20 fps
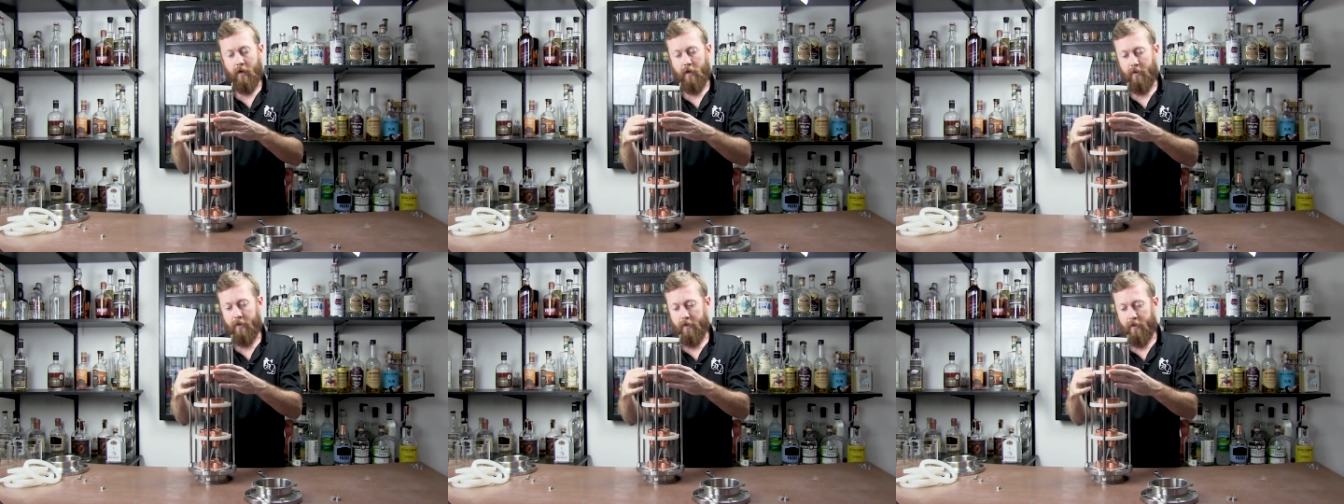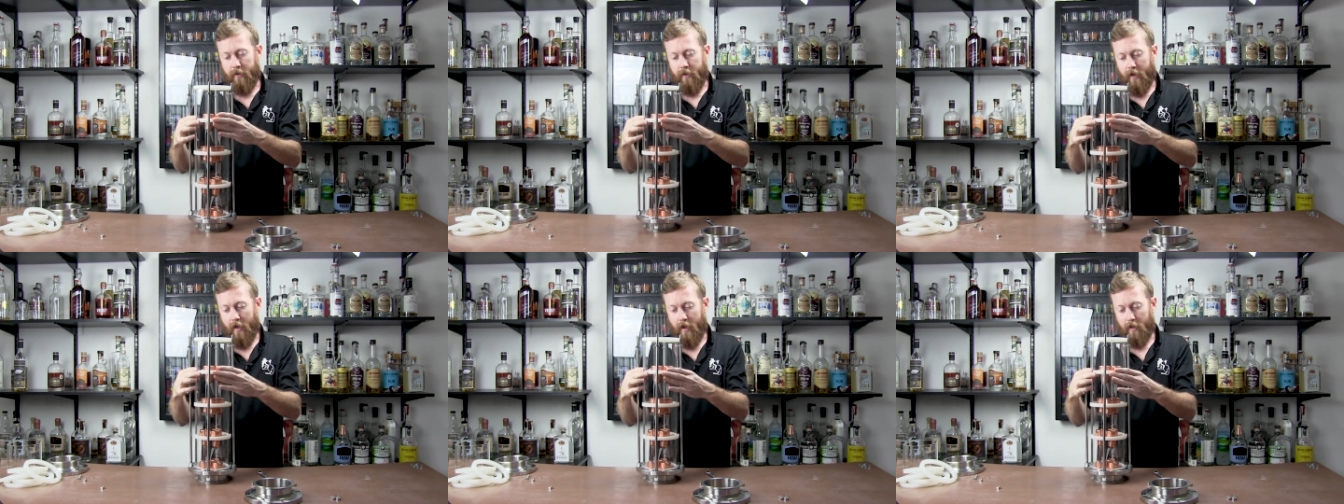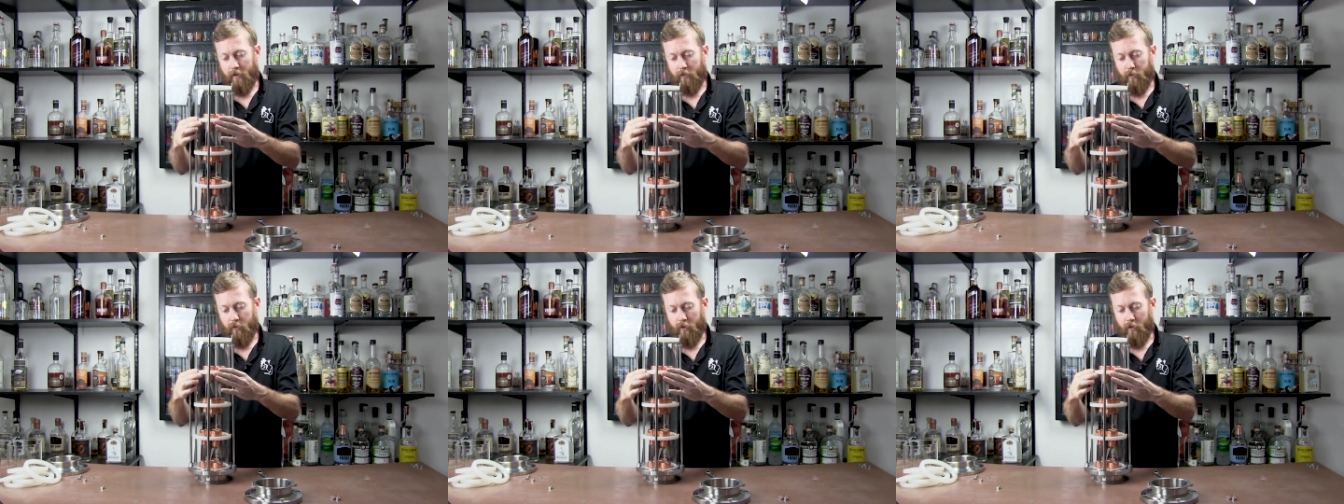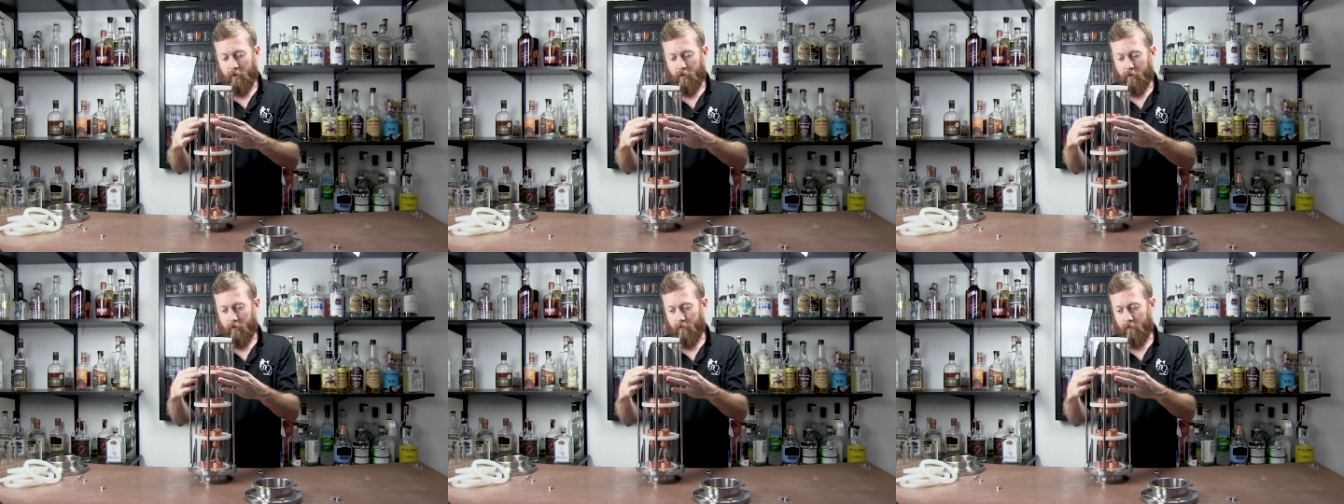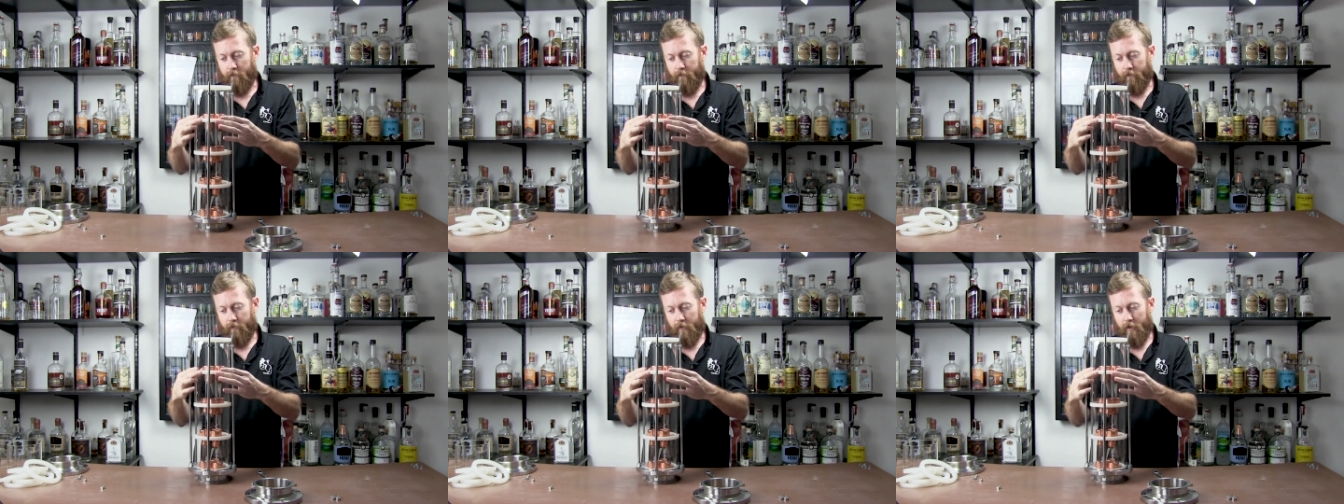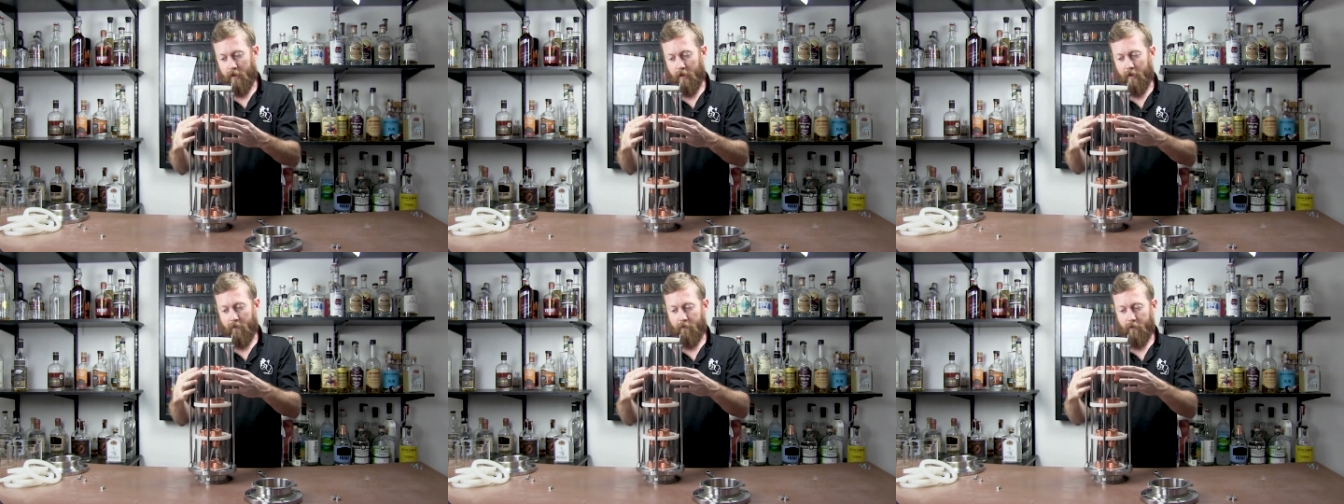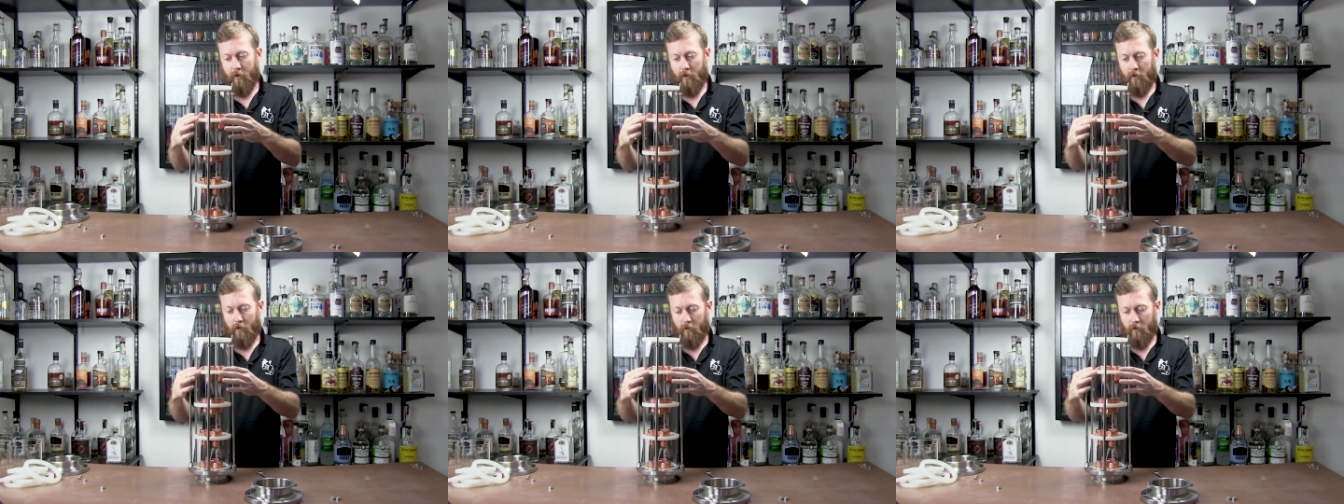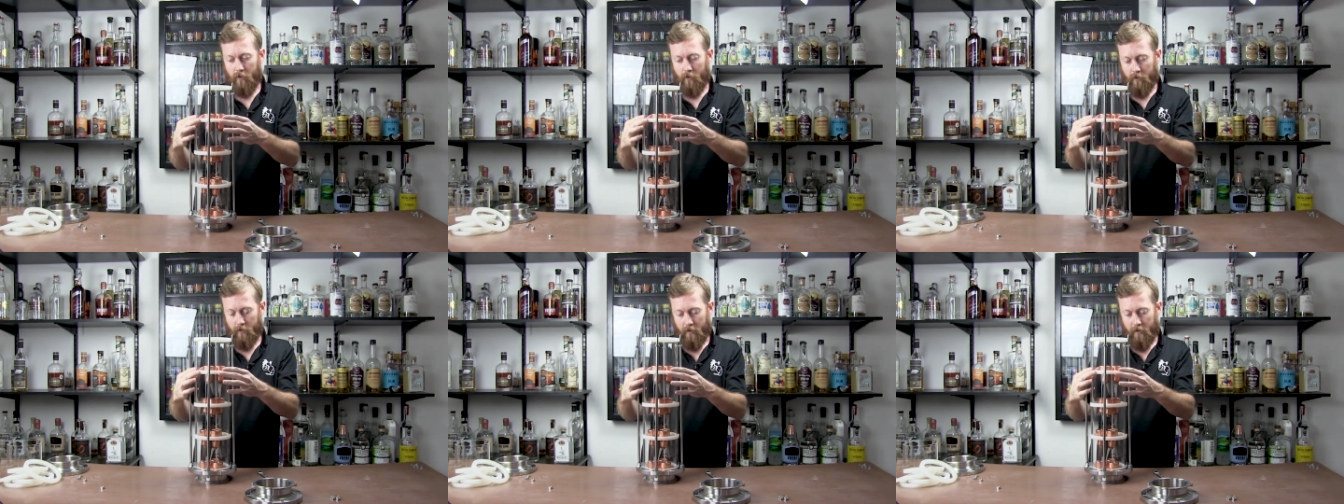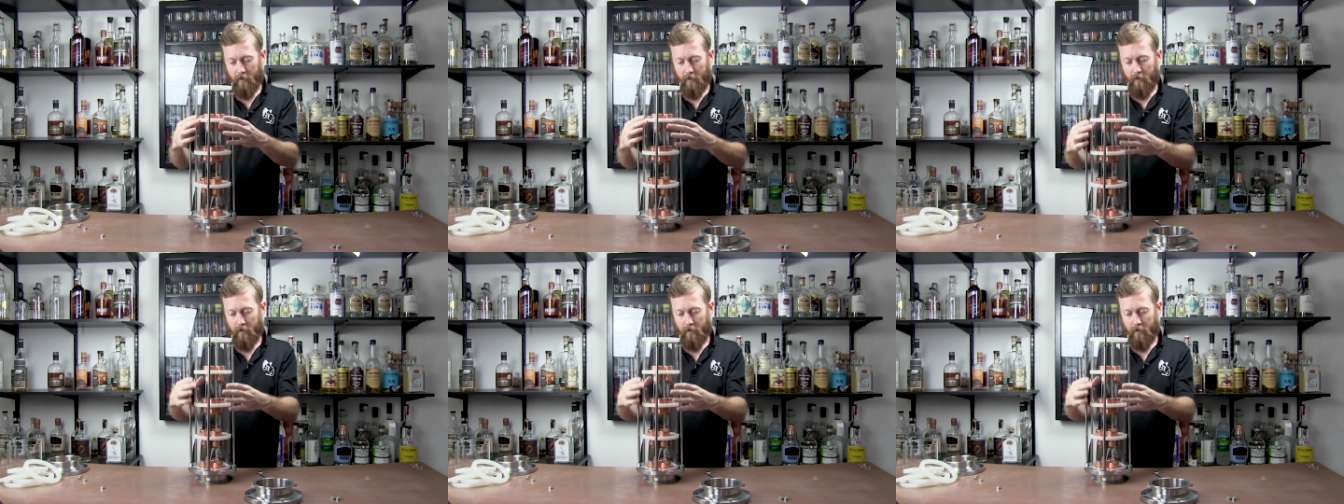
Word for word: and that's what will give you